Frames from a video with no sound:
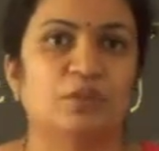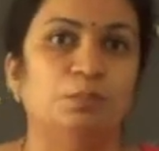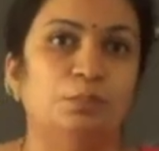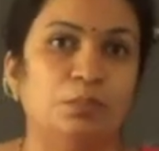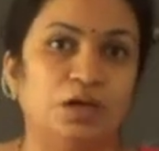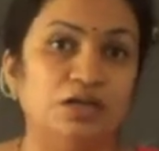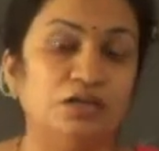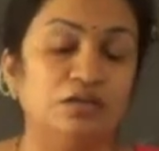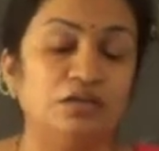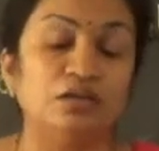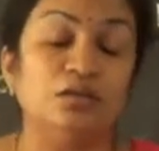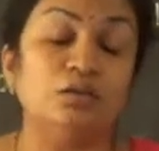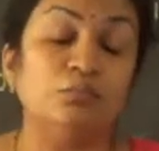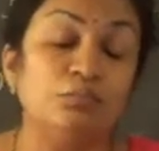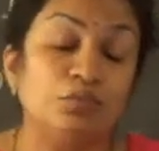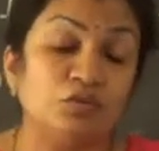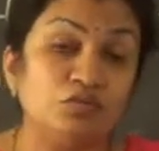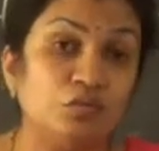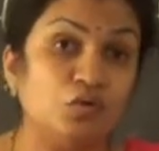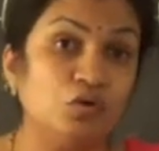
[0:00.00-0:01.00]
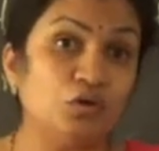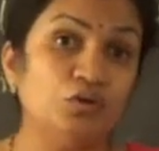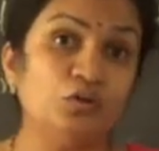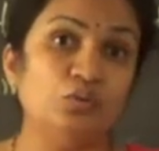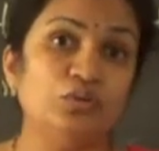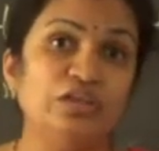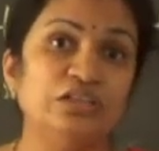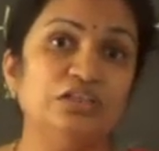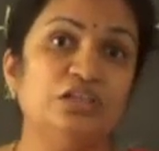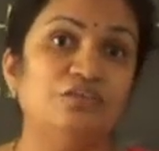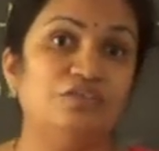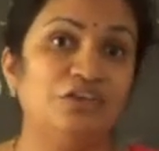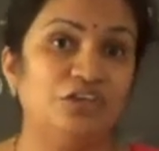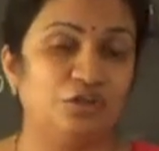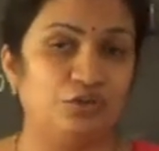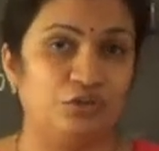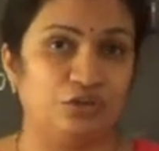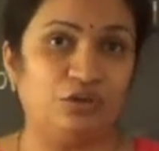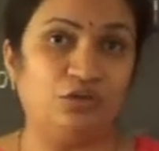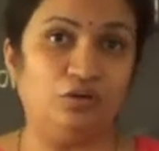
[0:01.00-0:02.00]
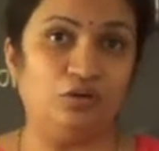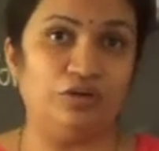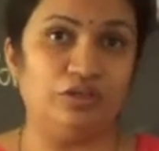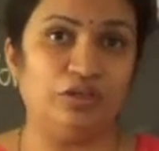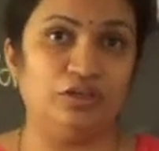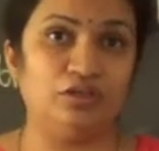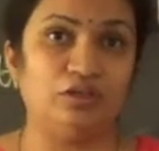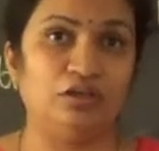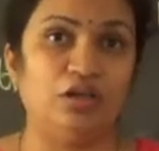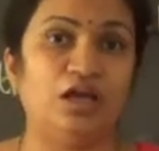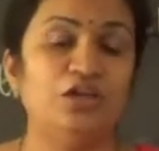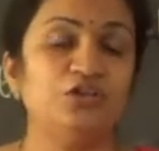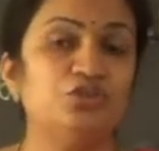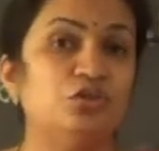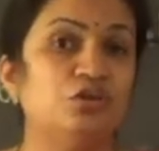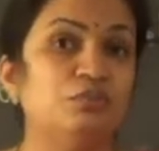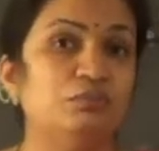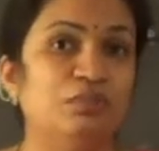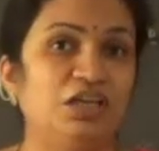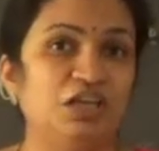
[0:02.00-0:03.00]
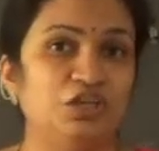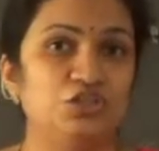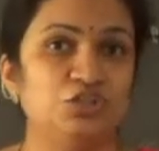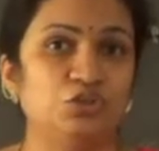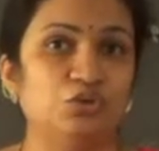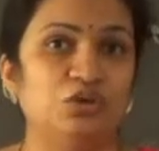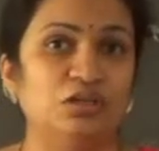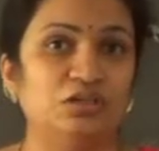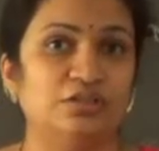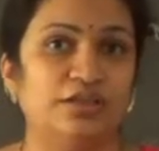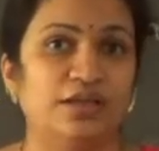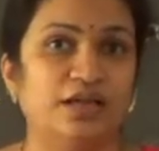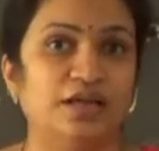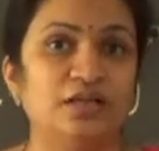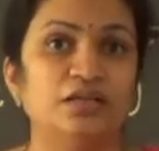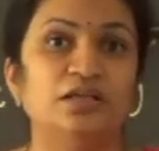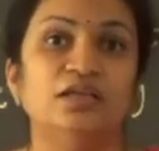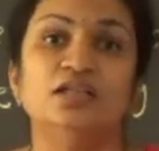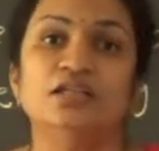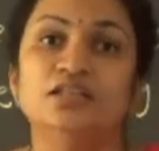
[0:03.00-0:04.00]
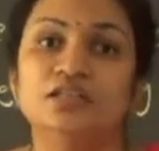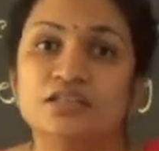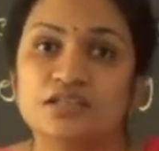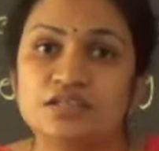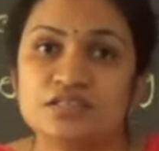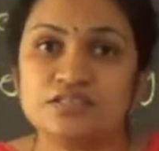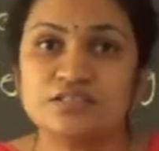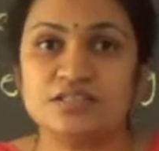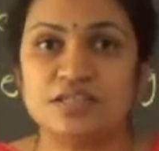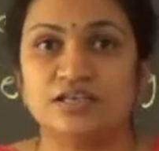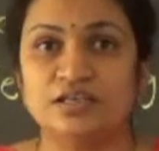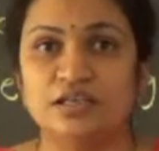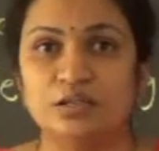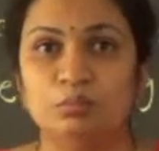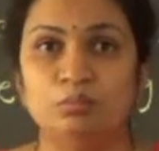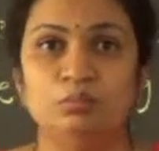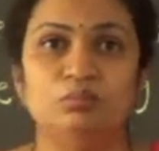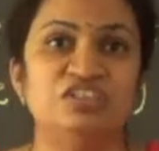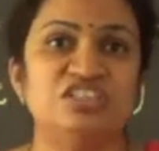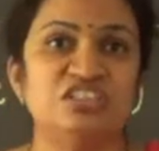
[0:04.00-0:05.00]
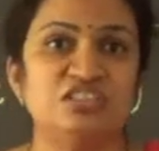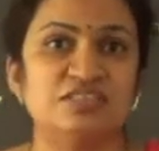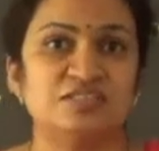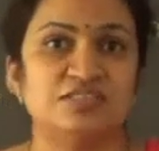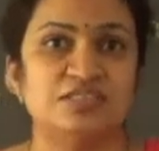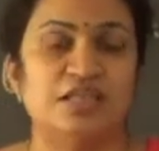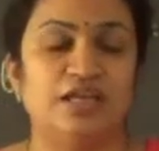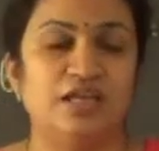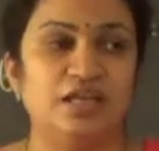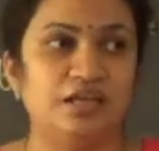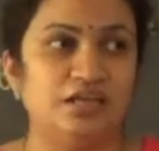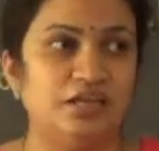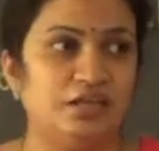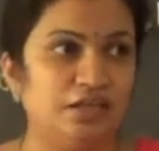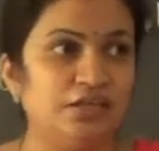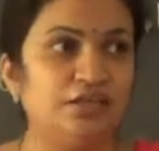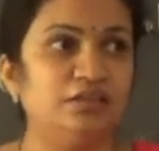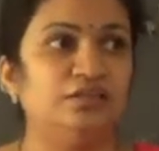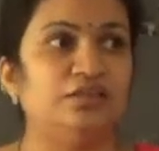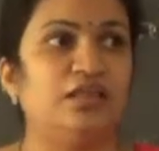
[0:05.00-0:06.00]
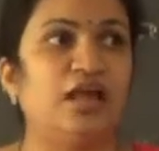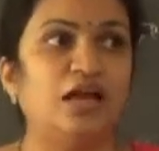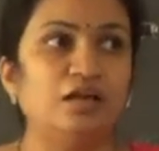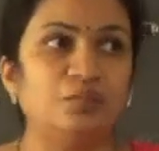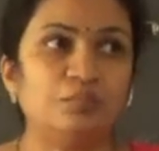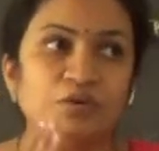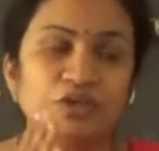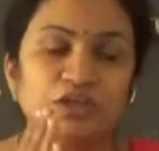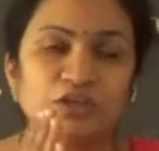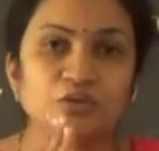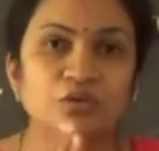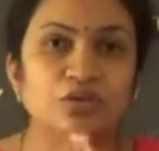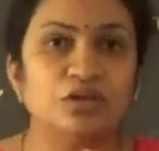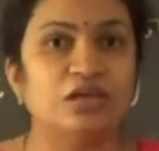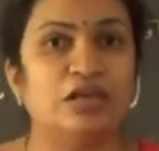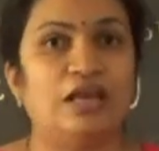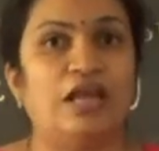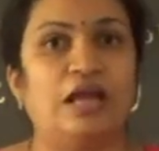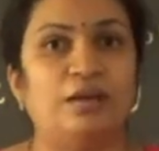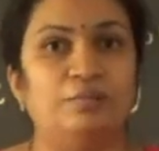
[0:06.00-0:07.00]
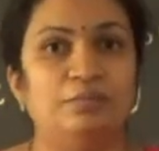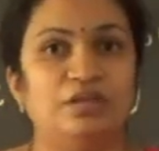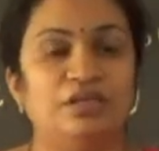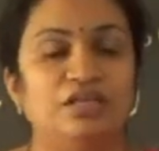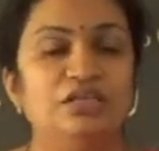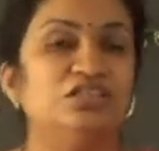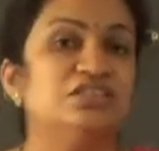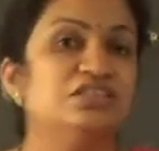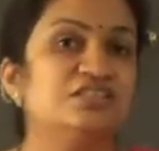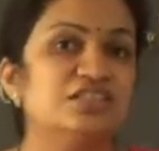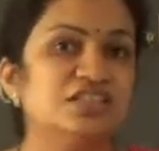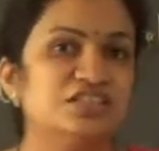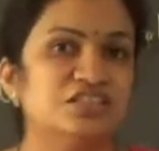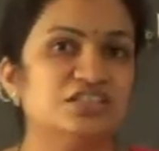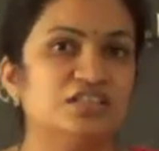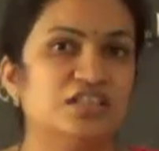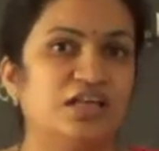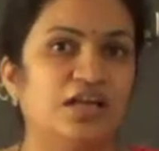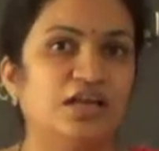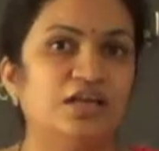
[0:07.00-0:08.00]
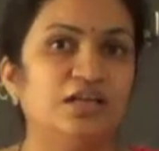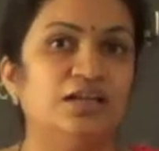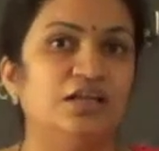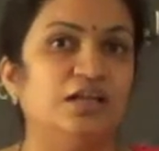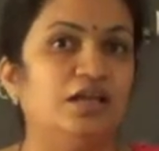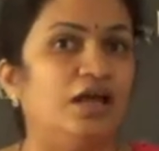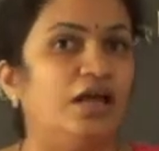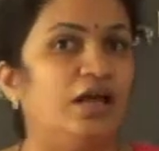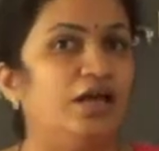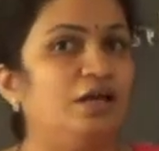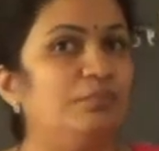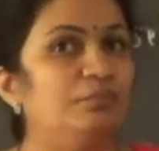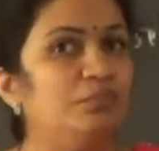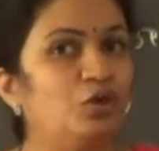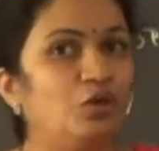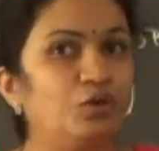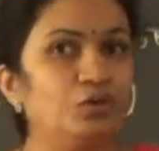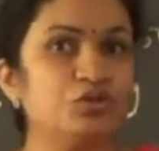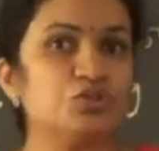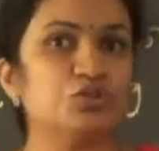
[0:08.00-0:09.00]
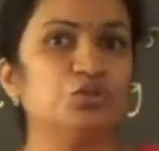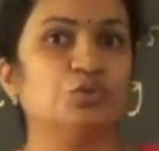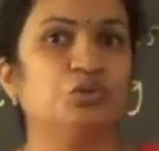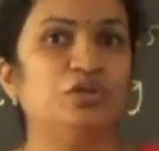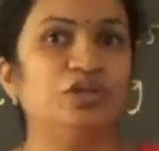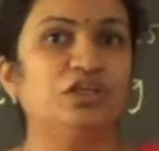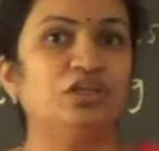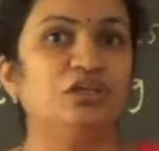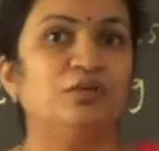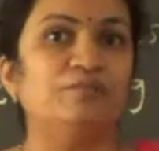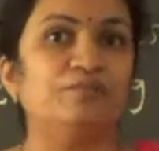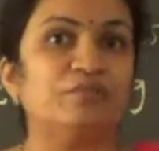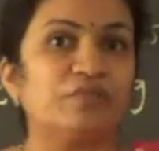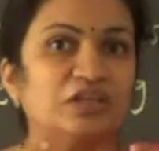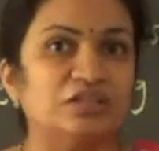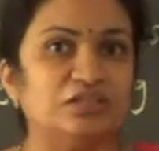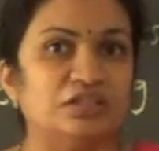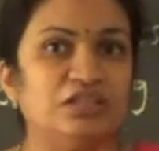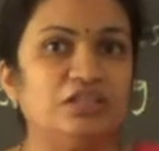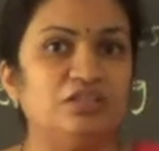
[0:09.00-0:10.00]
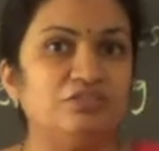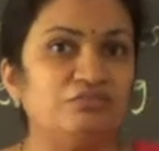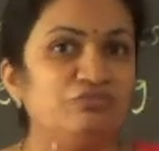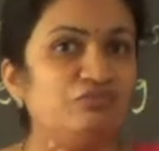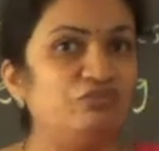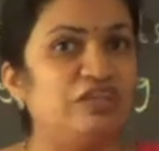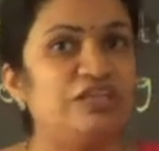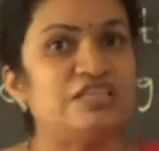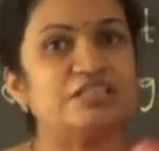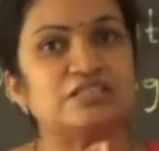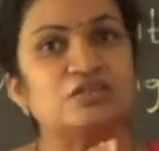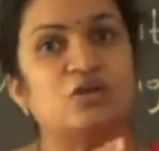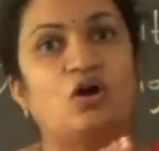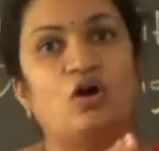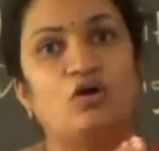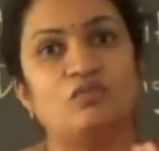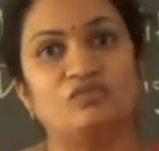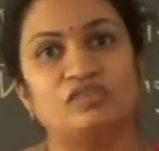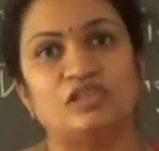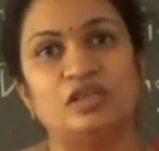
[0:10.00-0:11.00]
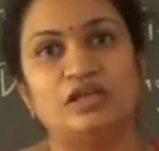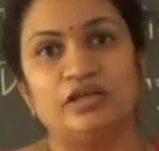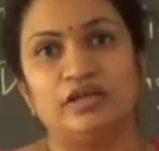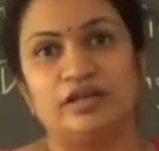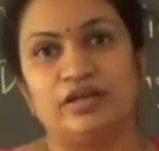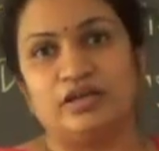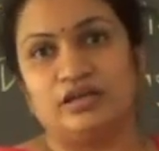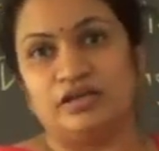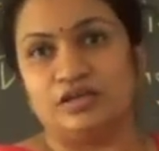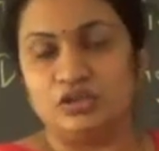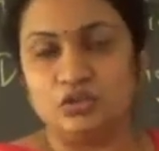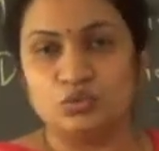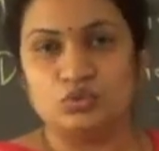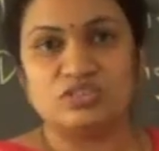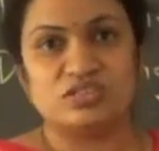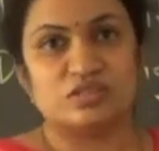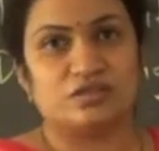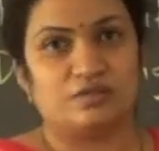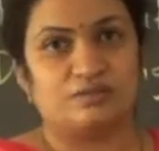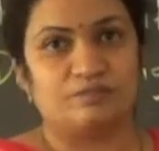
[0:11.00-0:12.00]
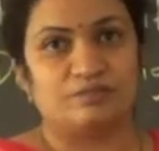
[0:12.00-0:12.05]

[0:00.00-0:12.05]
But before doing the video recording, I should make sure that the setup which is there in that particular lab is such that I am not showing the face of the user.